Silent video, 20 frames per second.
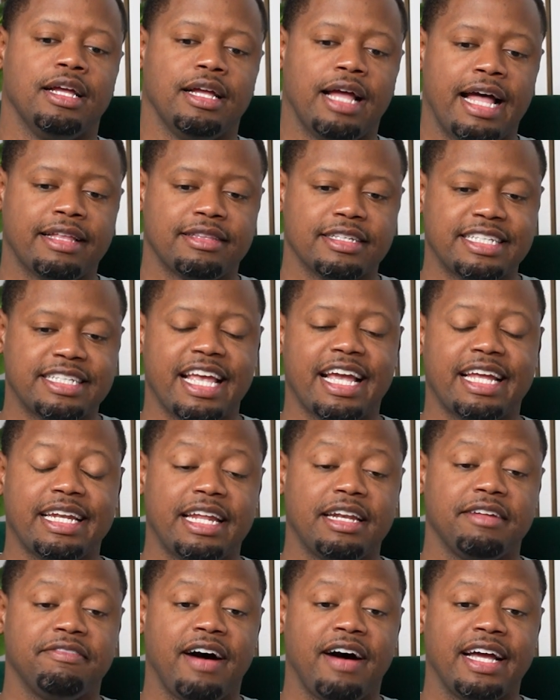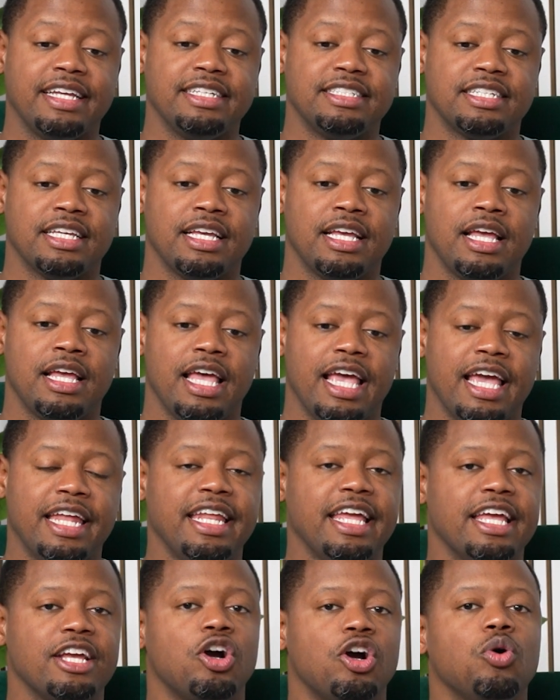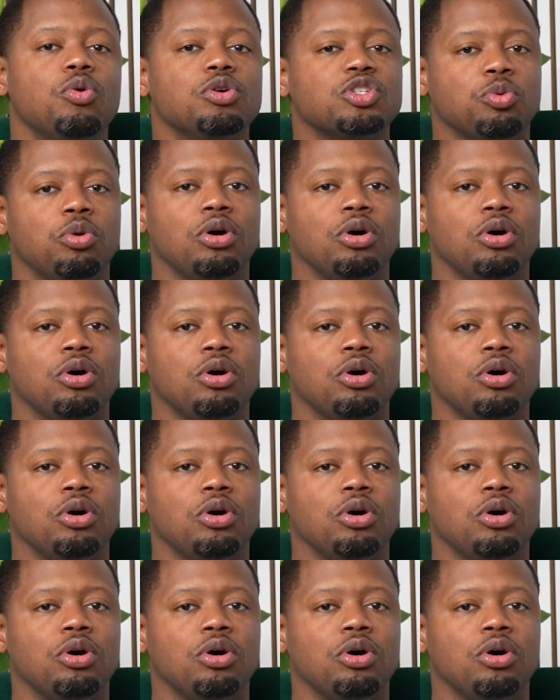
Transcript: after taking that advice, it didn't go as